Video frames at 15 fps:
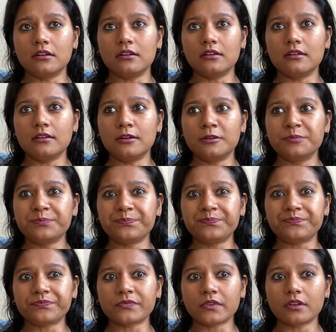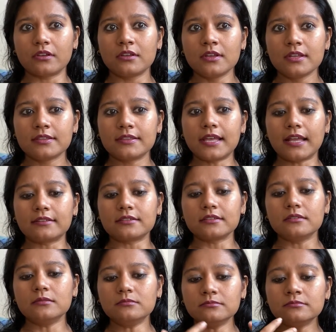um, that
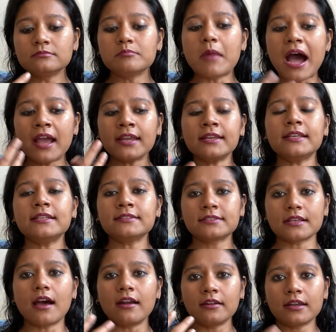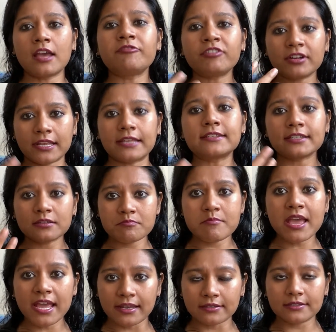my needs are never getting
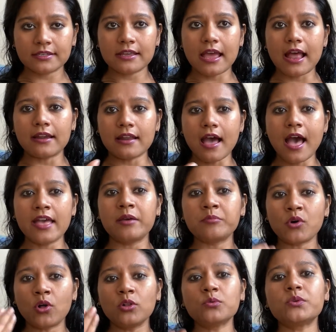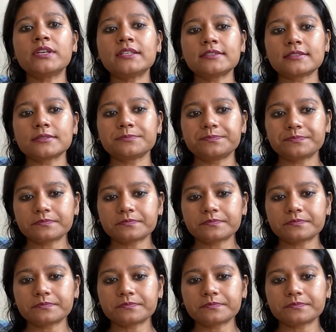met, and I am always